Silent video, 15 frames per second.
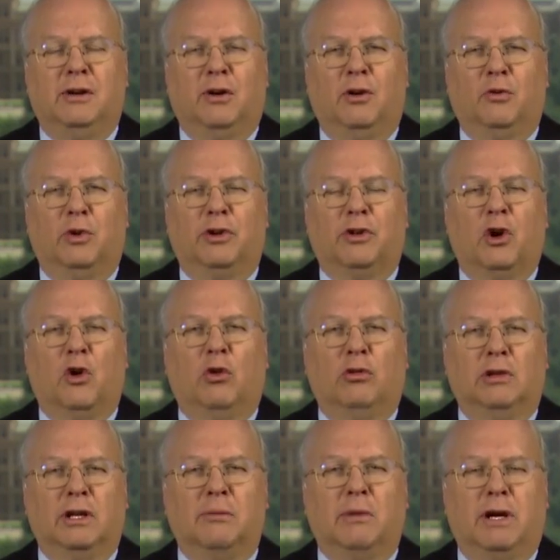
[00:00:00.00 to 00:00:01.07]
Uh, we're the
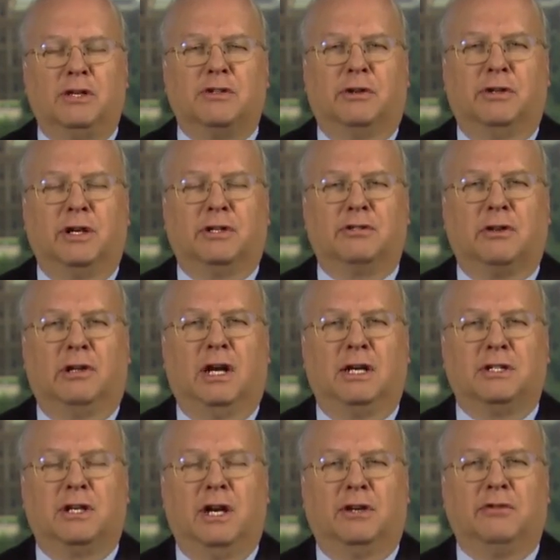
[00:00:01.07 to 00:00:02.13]
only major
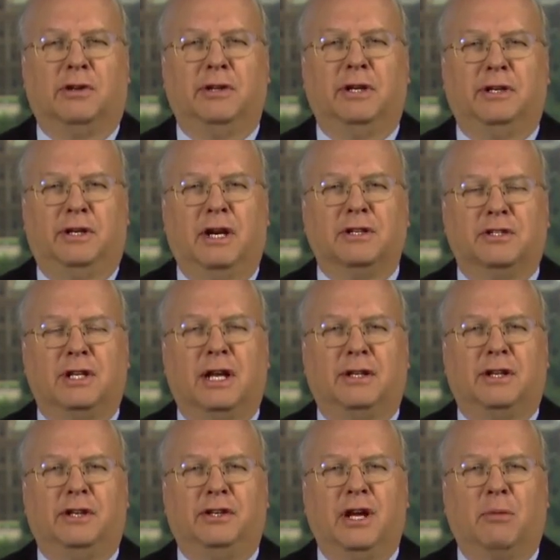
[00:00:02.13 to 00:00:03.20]
industrialized country that does that,
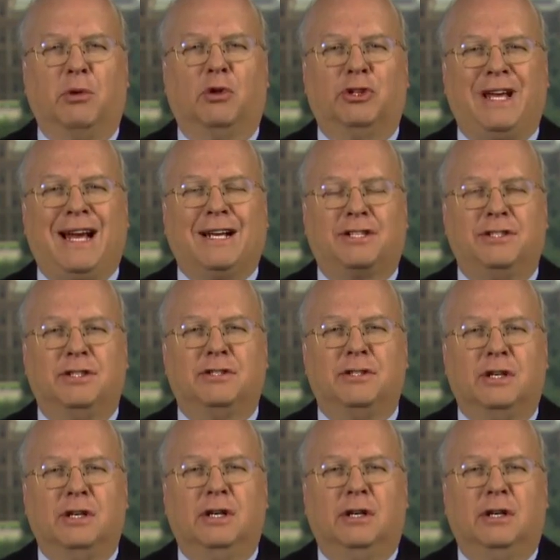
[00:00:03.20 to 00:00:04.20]
that double taxes